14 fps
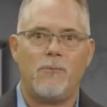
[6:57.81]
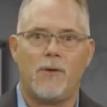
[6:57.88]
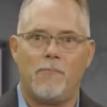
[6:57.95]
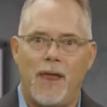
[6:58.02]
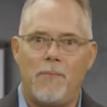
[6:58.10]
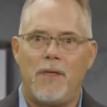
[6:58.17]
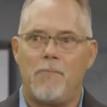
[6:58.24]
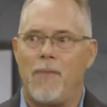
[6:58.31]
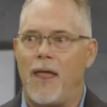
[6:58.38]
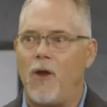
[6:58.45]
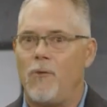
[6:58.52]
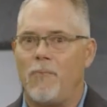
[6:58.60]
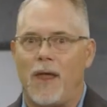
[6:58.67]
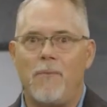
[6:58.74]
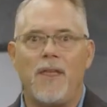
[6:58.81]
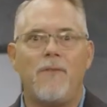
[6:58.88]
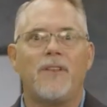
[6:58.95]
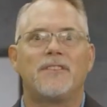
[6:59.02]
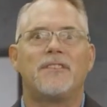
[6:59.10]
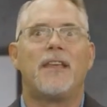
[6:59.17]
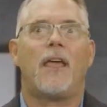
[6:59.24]
but maybe mayor, maybe
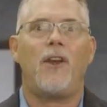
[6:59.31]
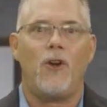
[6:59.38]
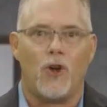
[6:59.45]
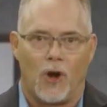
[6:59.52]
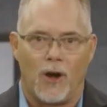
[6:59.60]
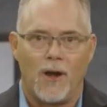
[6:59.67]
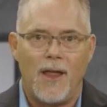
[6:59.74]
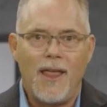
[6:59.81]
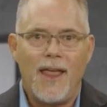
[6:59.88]
even senator